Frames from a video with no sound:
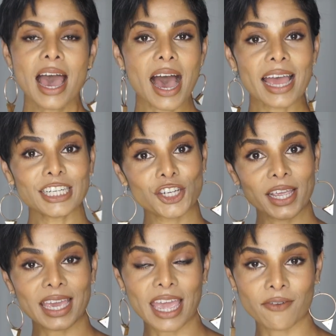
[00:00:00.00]
I
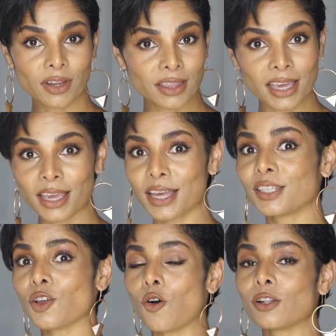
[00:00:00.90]
check everything
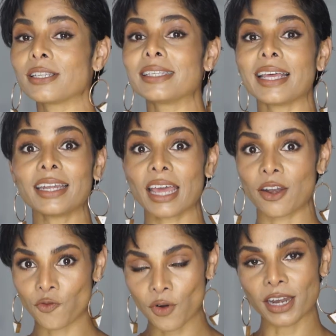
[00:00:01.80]
is all set
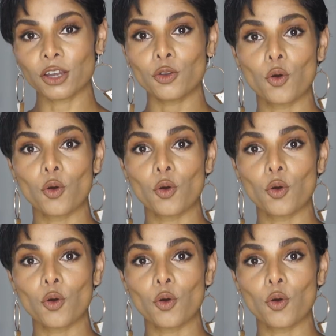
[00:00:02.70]
and ready to